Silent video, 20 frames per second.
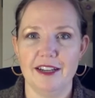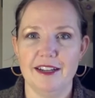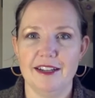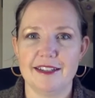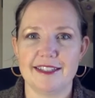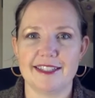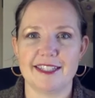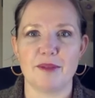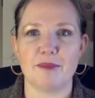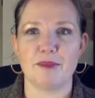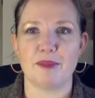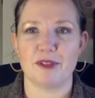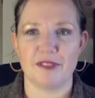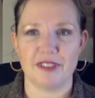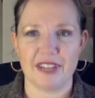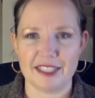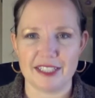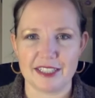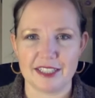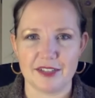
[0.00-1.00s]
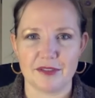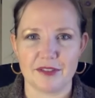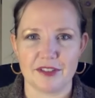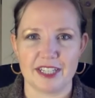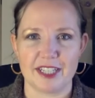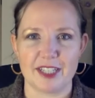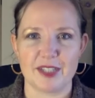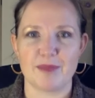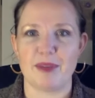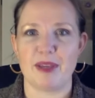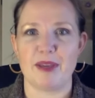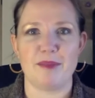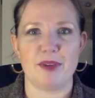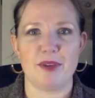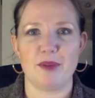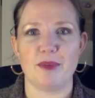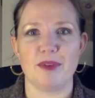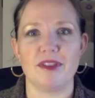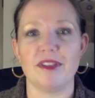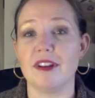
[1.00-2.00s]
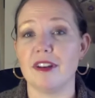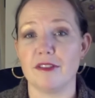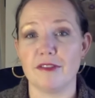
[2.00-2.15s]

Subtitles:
Some preventative things maybe within a